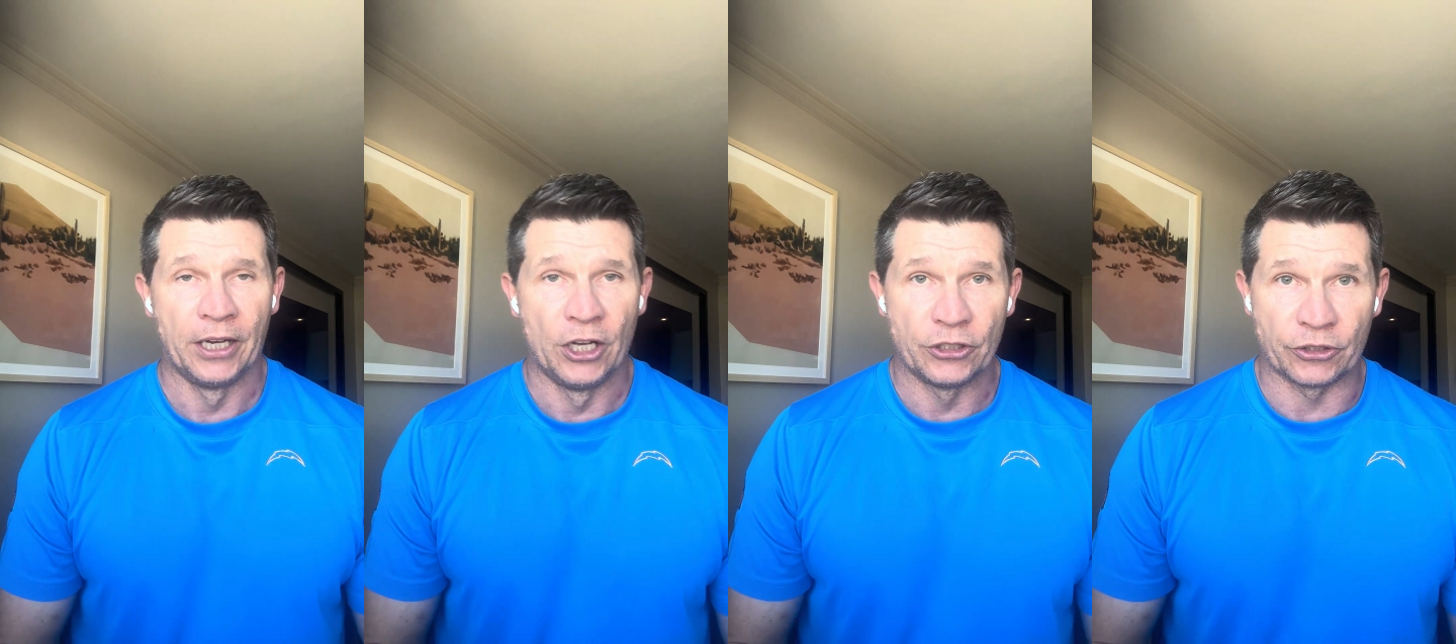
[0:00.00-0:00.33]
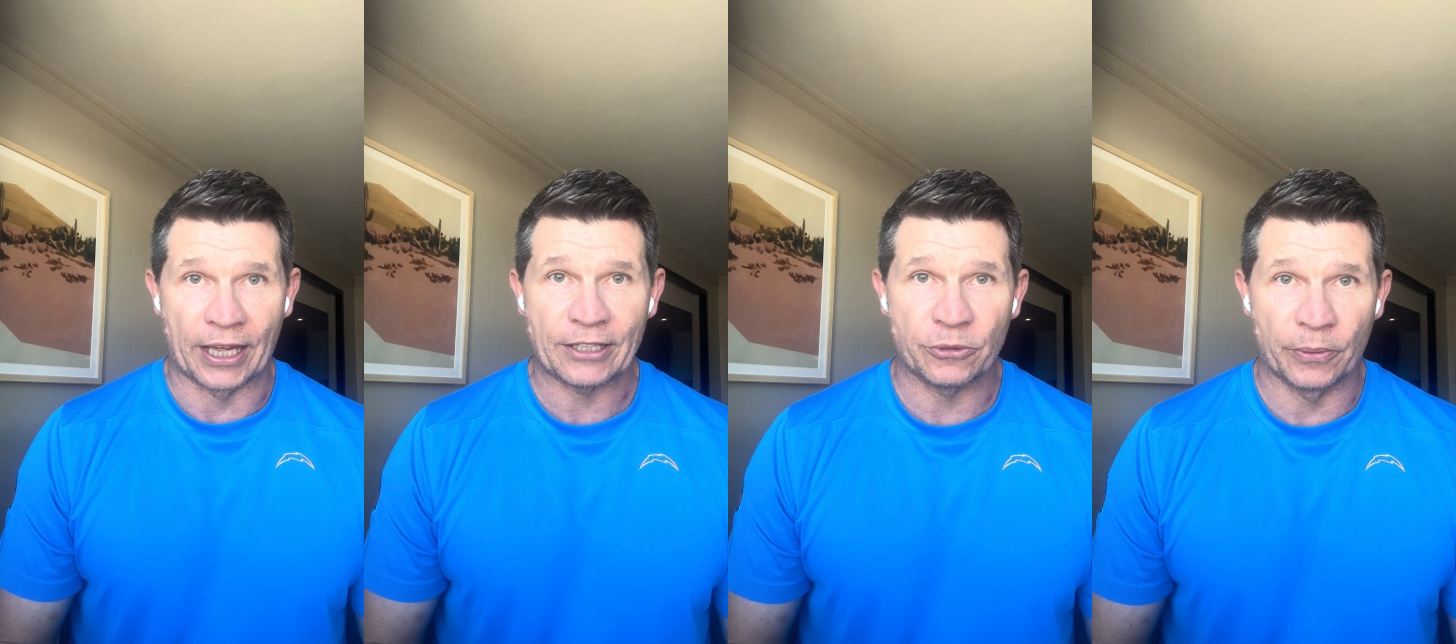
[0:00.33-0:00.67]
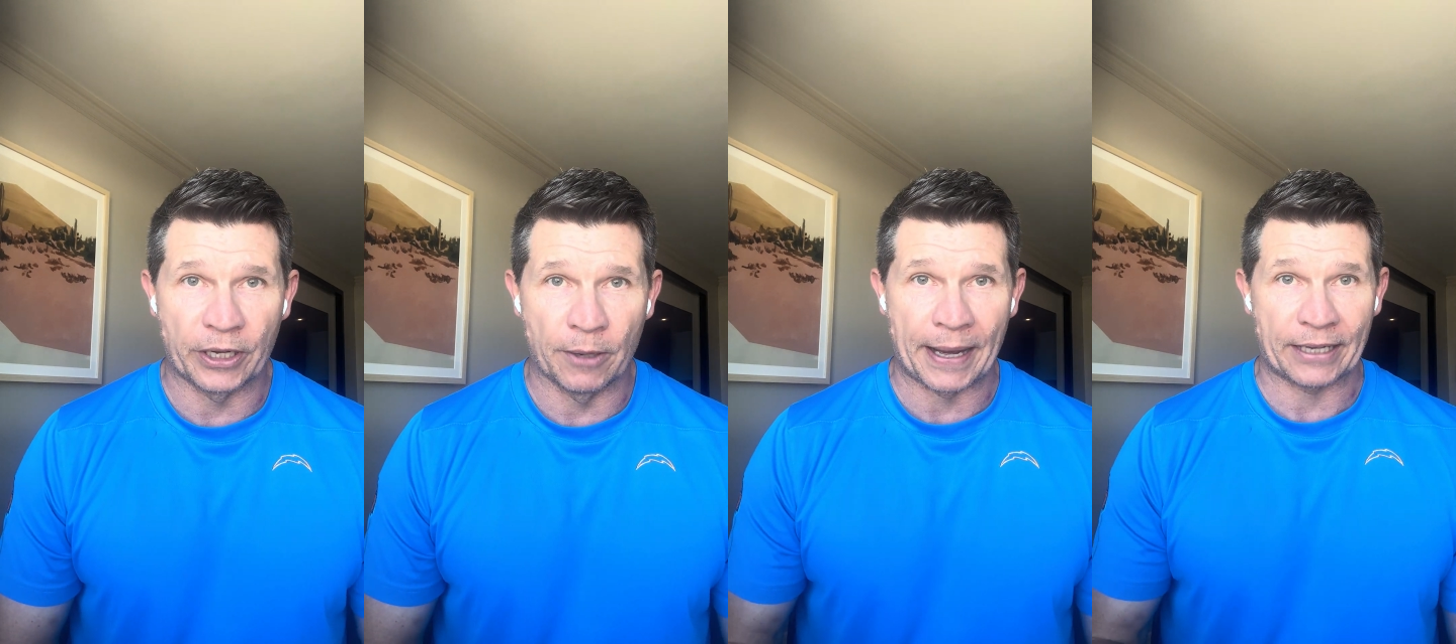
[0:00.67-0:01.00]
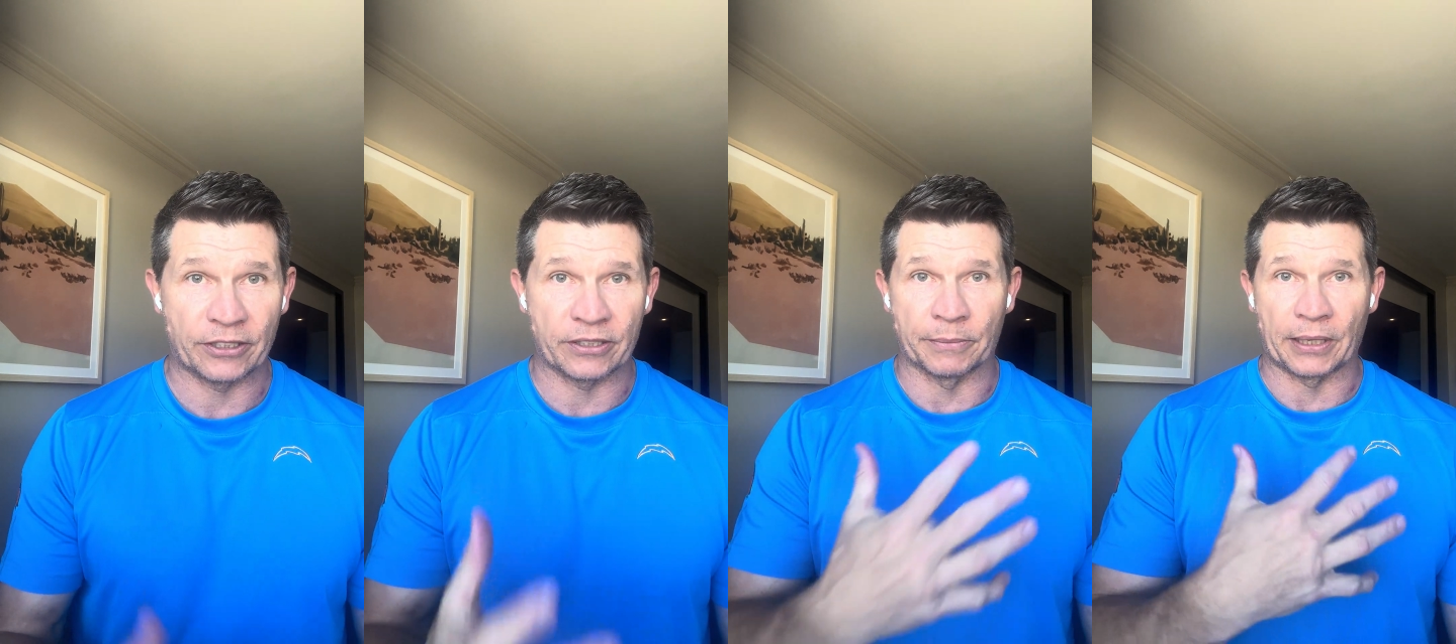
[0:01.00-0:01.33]
So that's where we go back
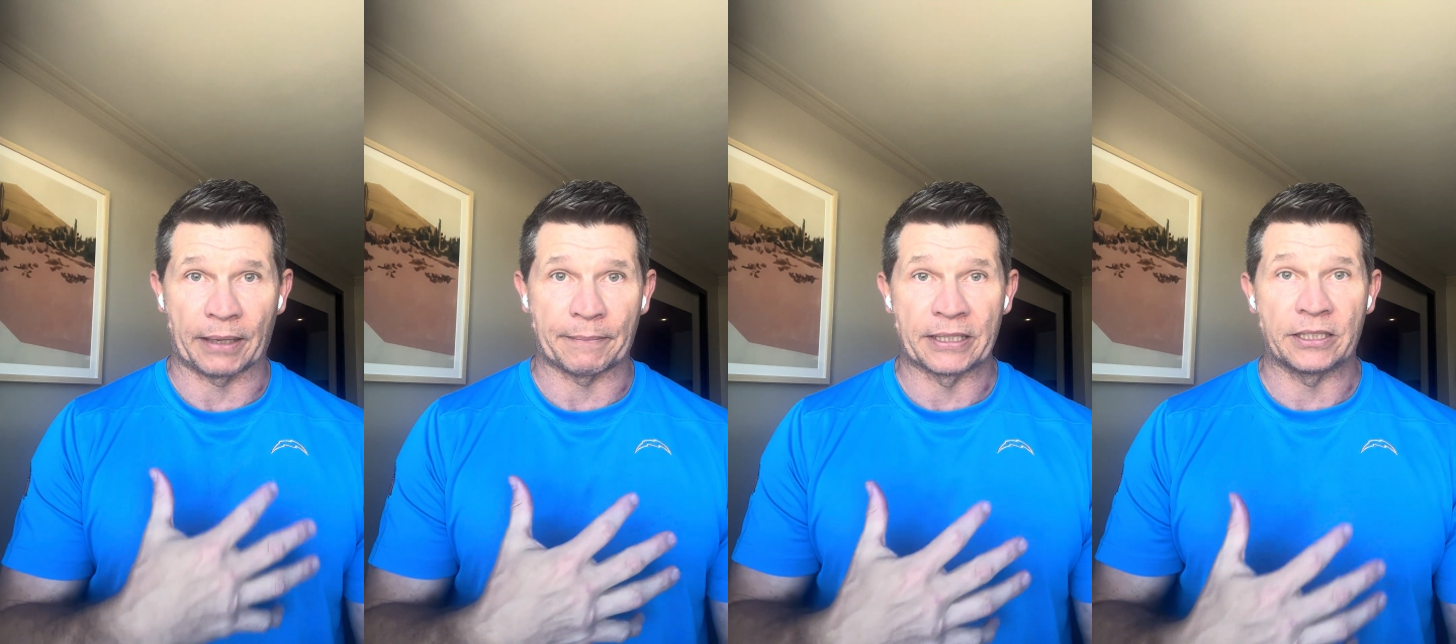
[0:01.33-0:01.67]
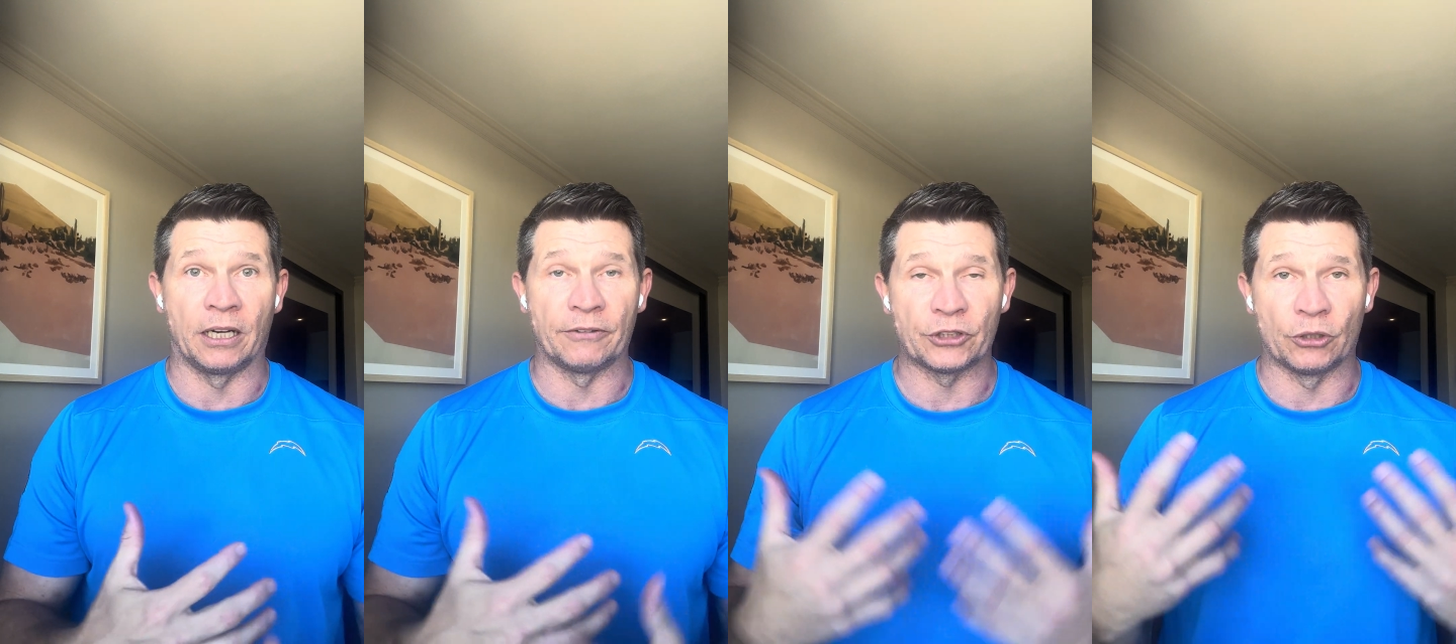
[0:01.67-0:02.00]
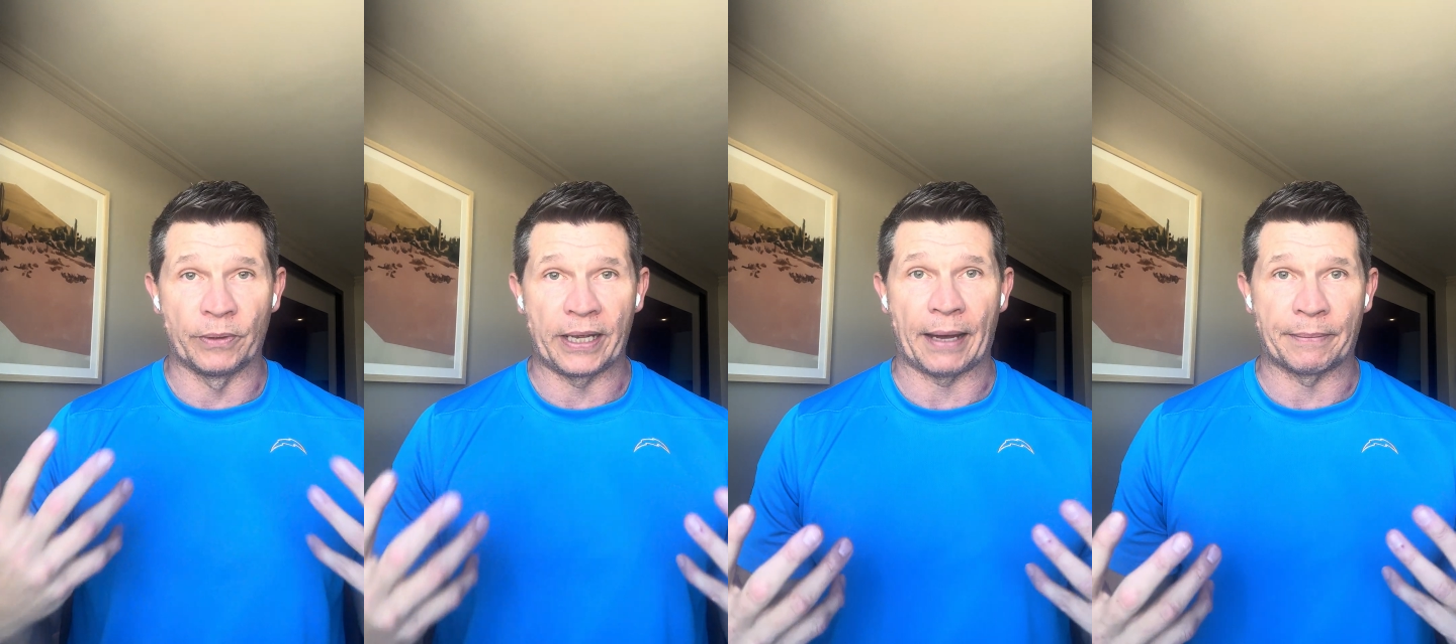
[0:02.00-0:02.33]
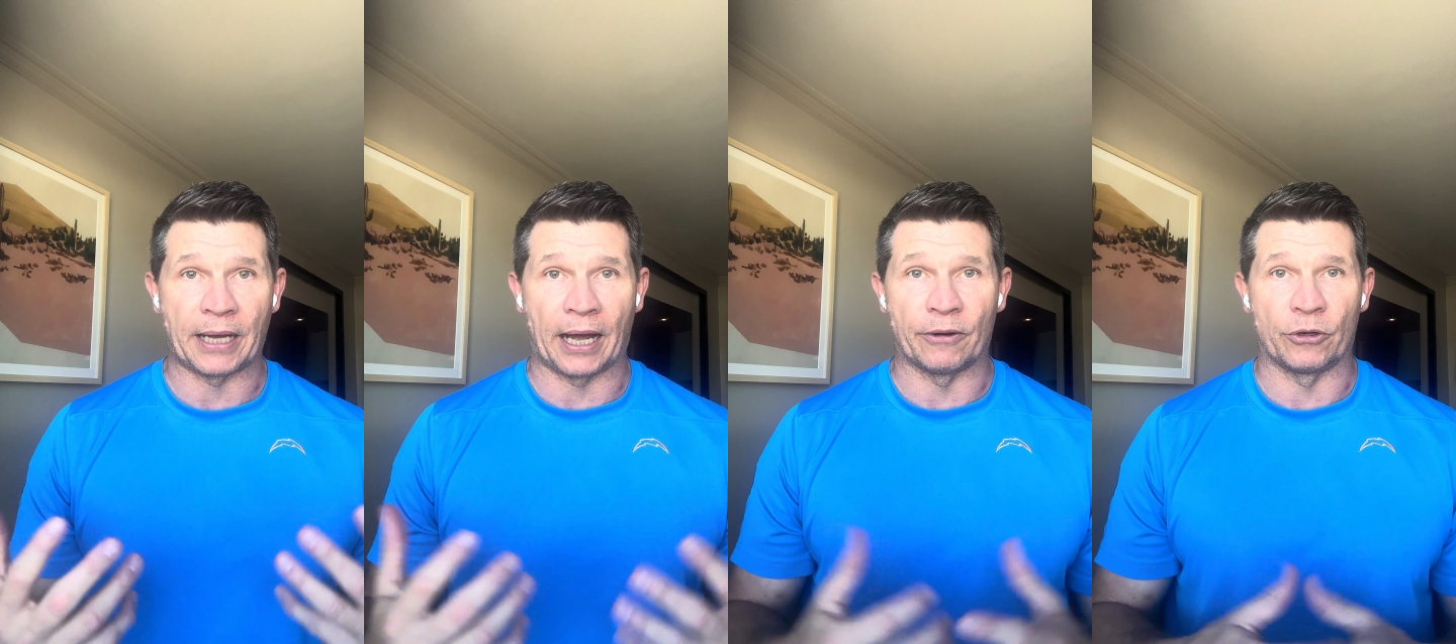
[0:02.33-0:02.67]
to someone like myself, so rehab
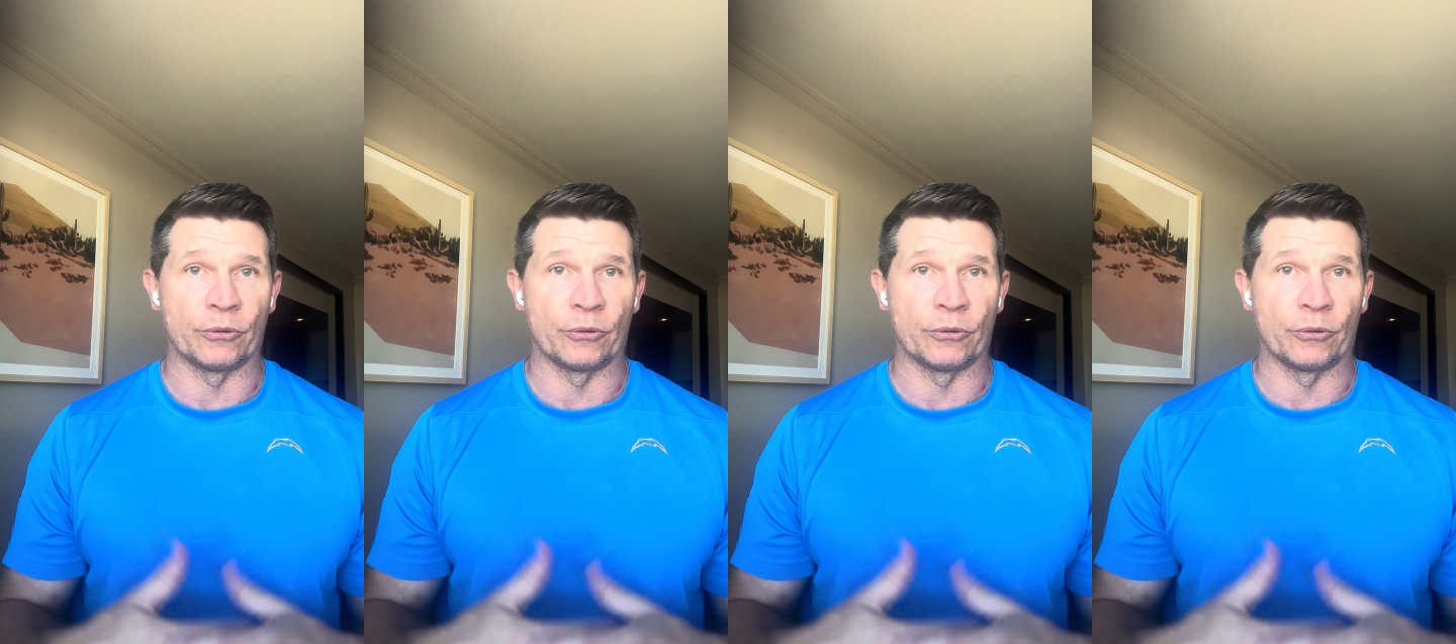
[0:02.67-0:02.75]
chiro,